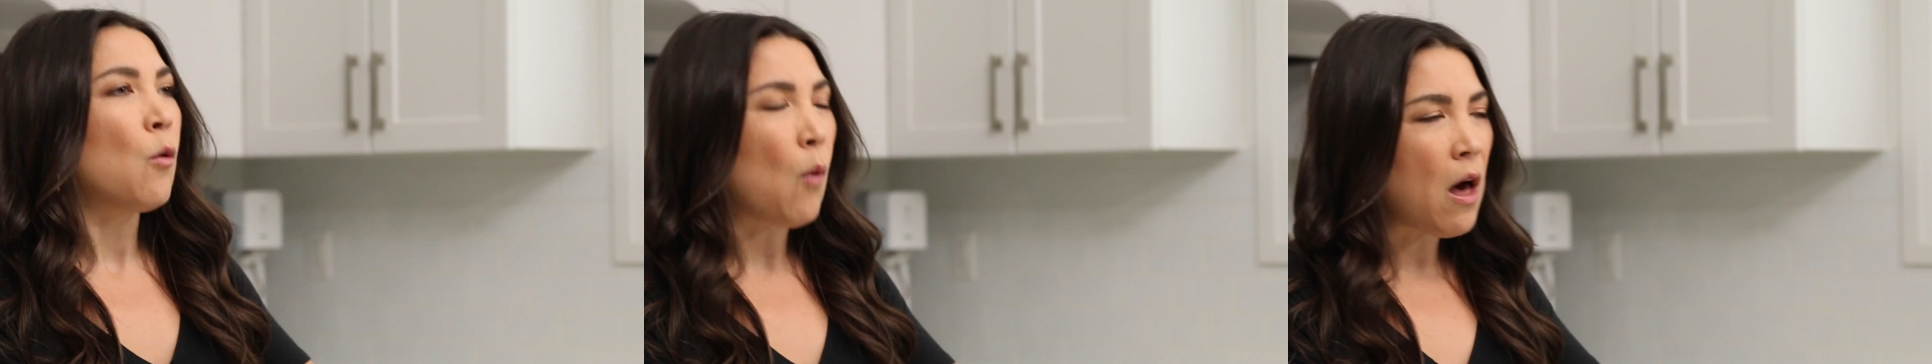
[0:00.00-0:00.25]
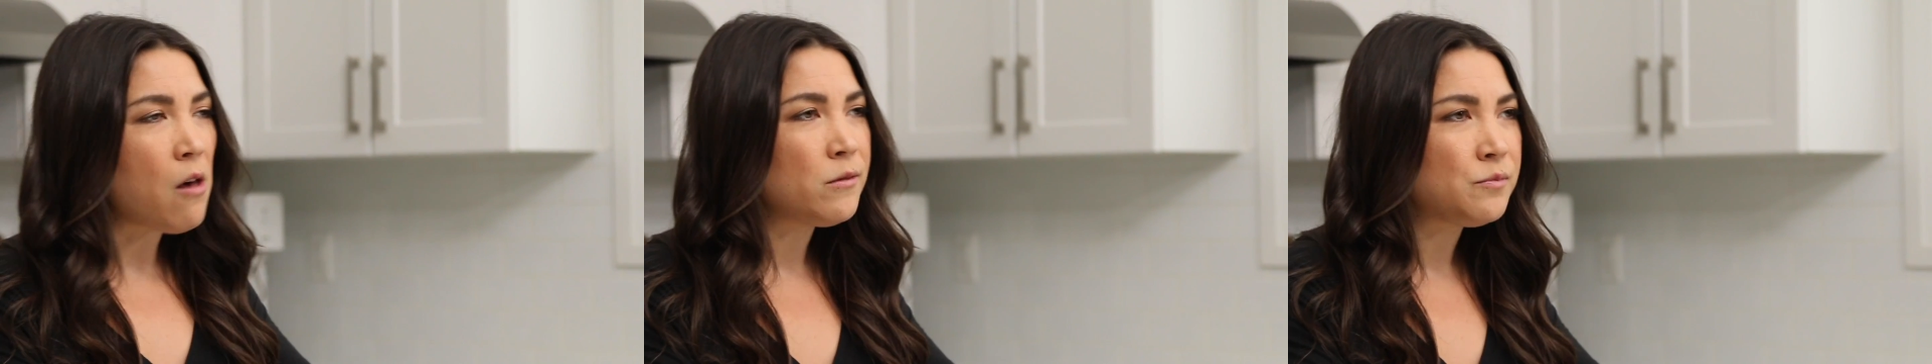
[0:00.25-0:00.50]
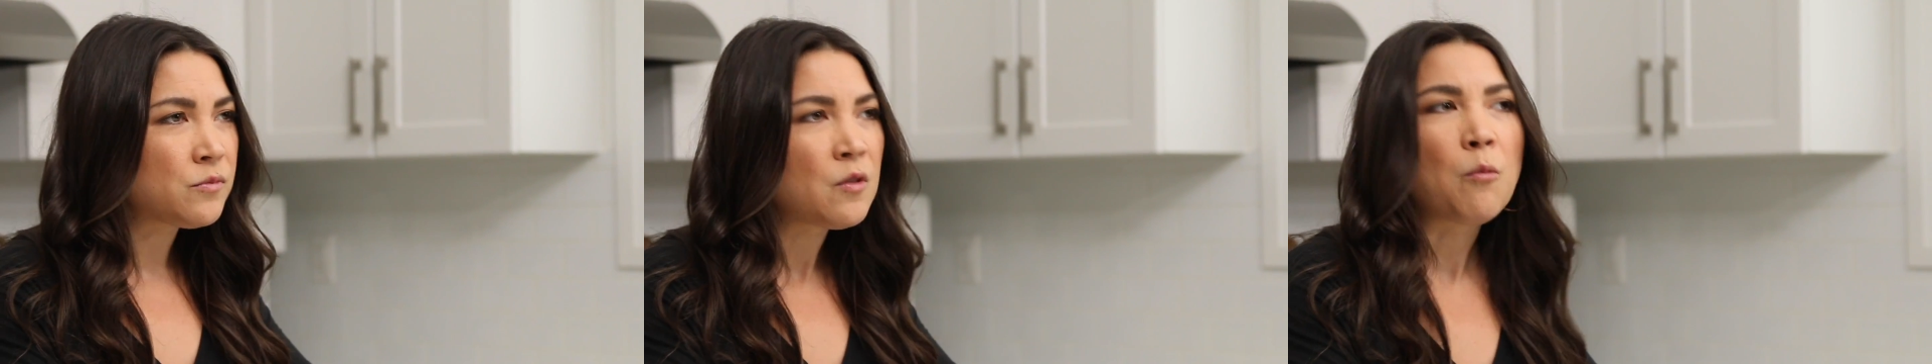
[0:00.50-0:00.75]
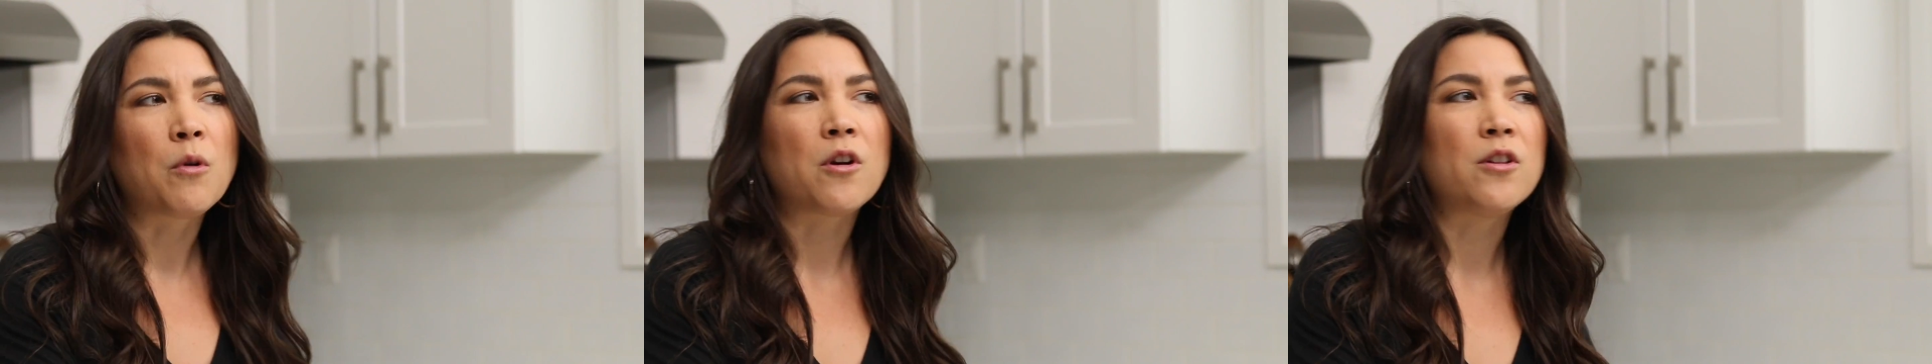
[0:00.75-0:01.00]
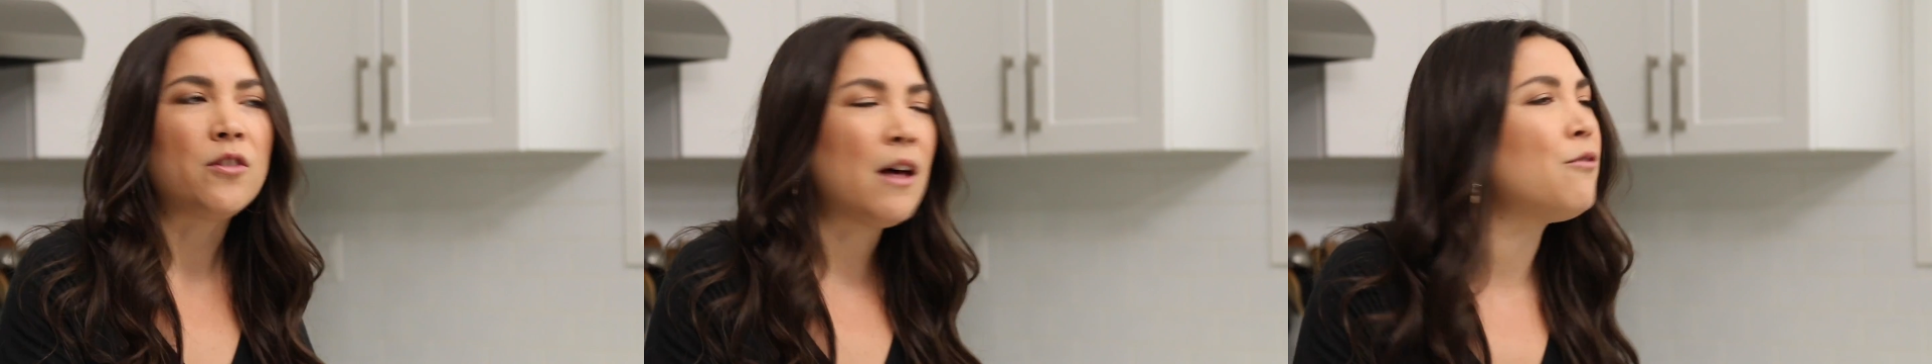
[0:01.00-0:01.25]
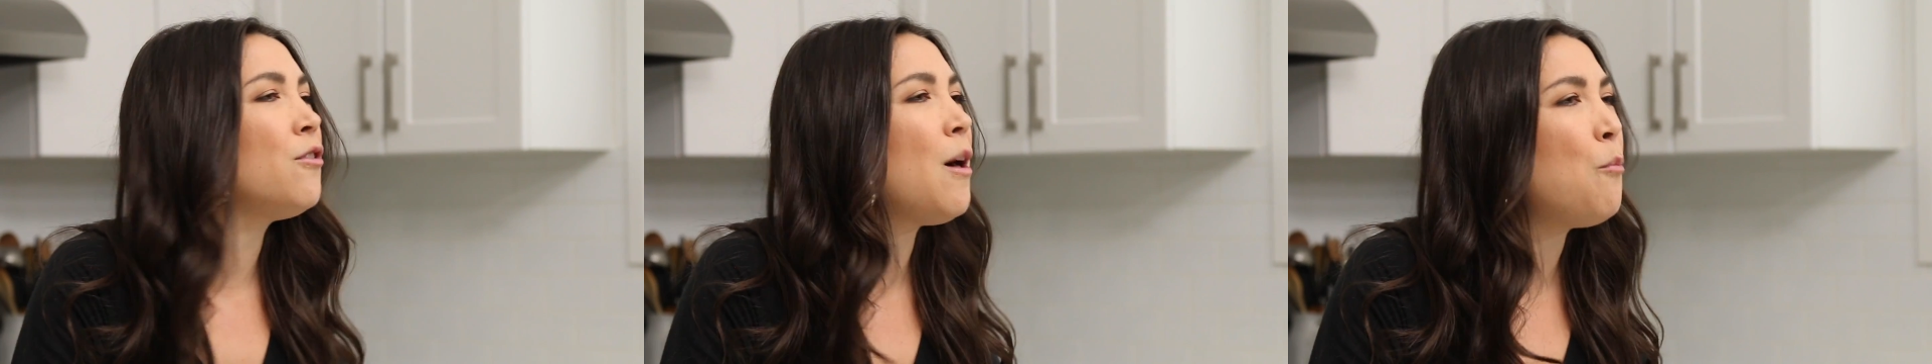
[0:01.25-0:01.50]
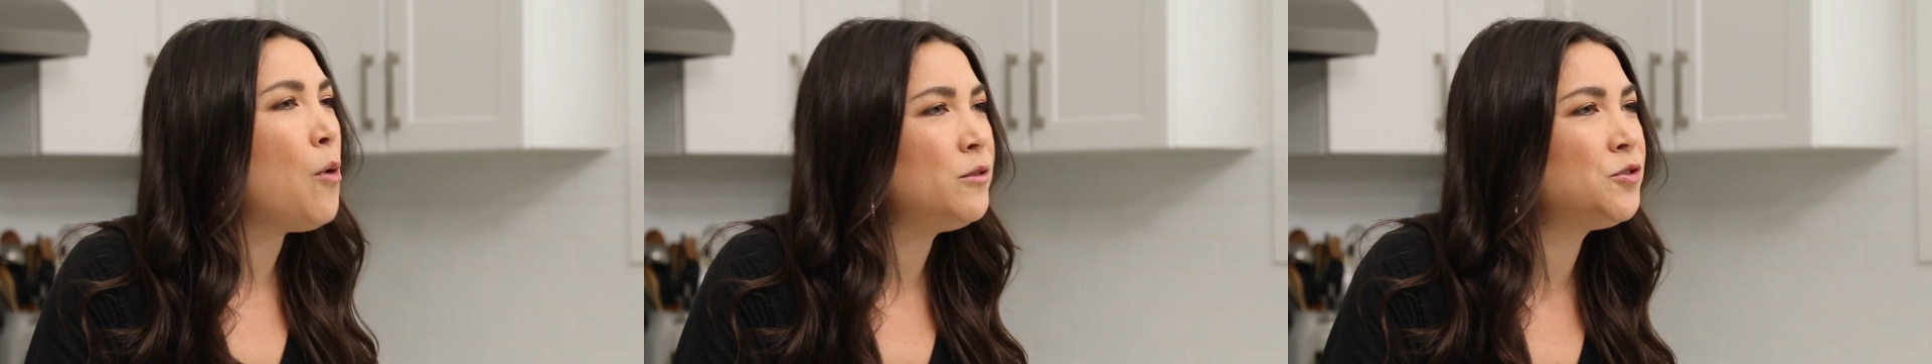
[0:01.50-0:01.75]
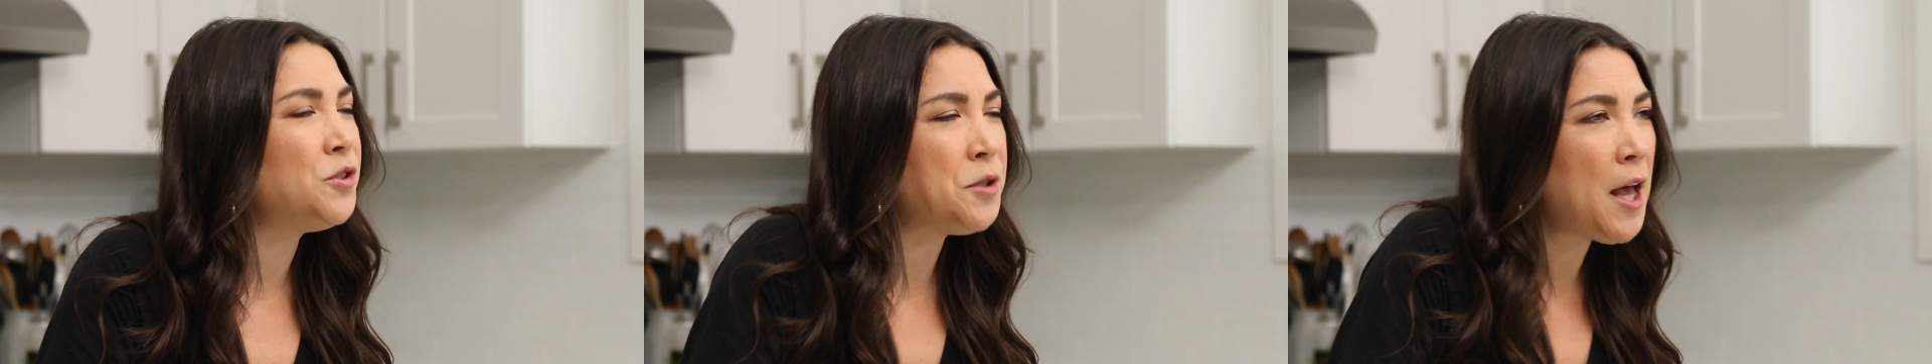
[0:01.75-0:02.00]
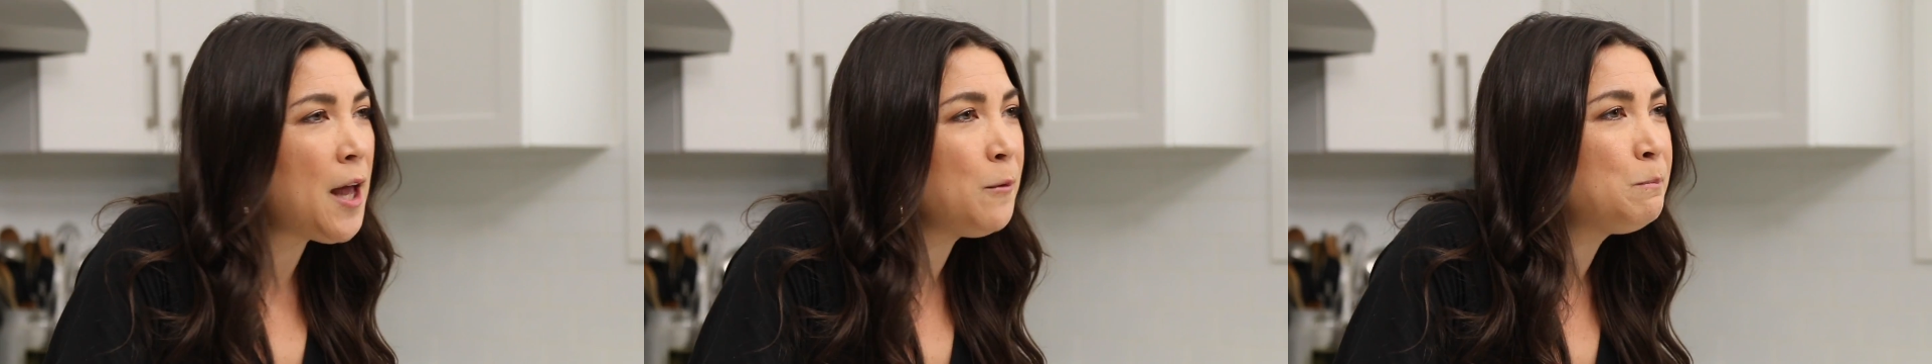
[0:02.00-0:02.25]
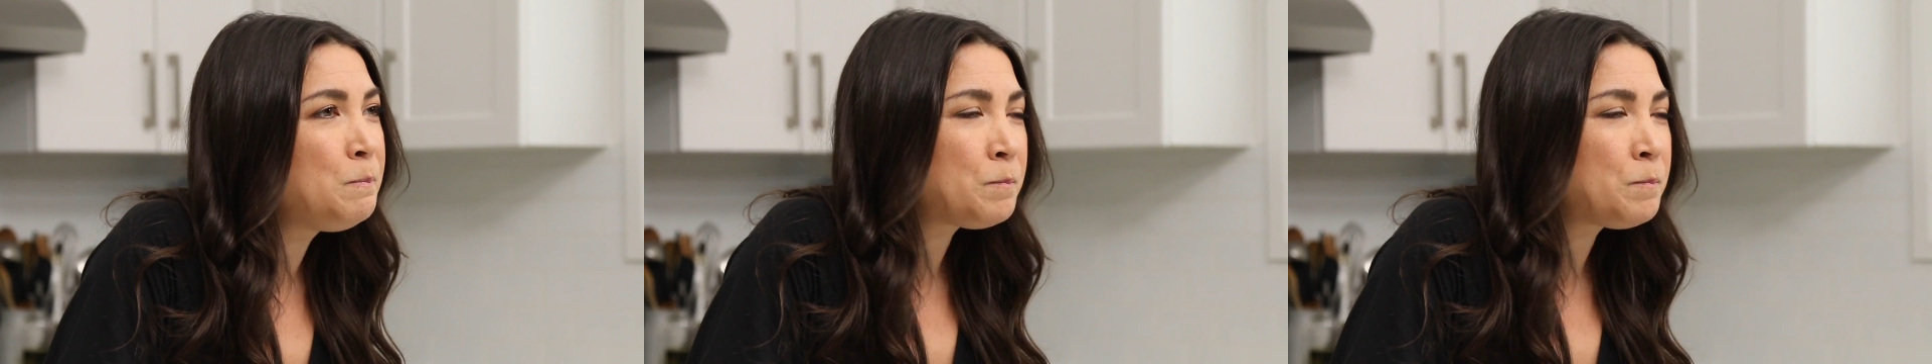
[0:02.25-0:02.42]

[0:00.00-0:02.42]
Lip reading: Well, we're gonna level up once again.